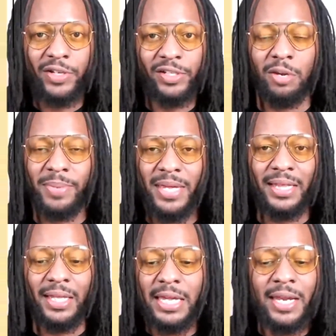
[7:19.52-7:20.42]
is going to be
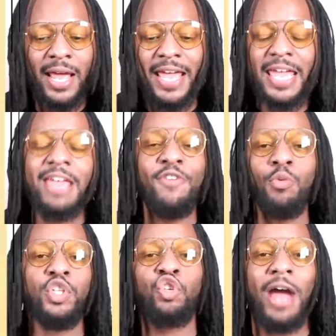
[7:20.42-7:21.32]
elite. Even when
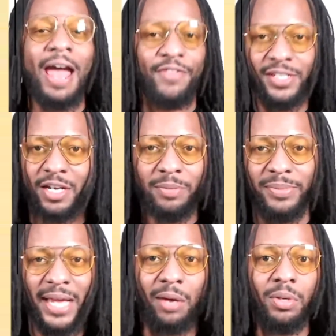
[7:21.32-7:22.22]
Travis comes
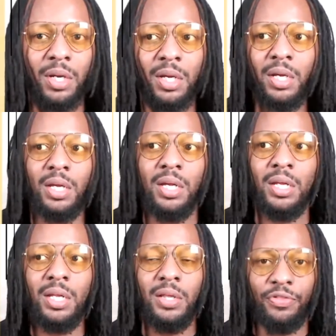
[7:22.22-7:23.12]
out,
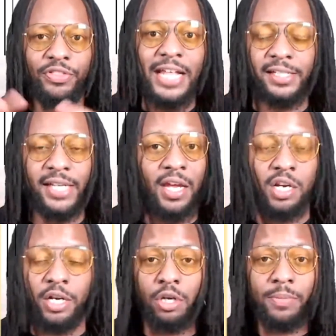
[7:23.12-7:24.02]
that secondary
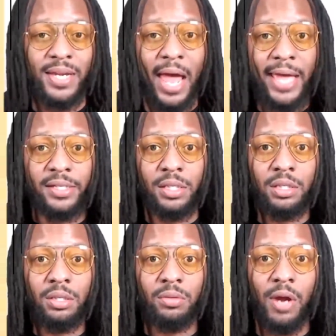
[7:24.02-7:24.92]
is going to be nice,
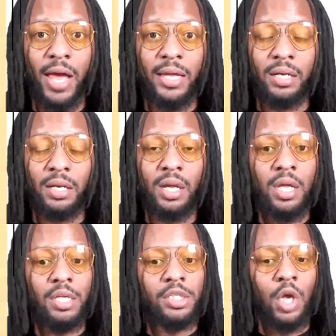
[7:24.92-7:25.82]
right?
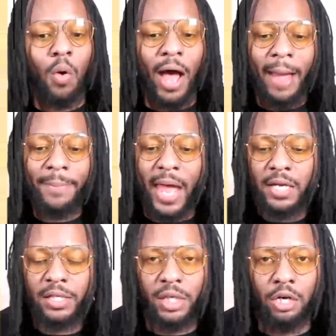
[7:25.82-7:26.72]
So I'm not
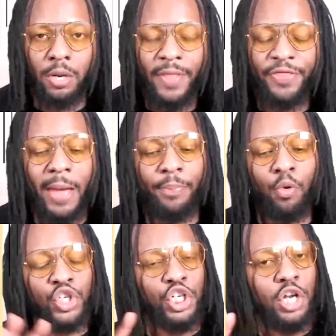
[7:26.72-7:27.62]
concerned about that
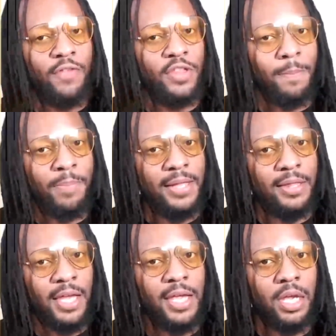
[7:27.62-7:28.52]
portion of it. The big
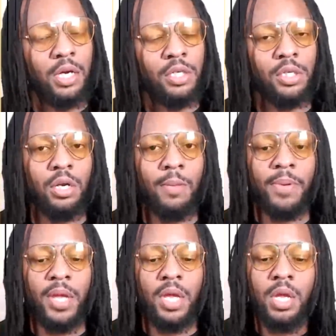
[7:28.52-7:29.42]
thing here is going to
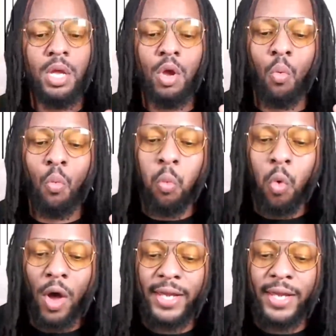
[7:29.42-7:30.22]
be, what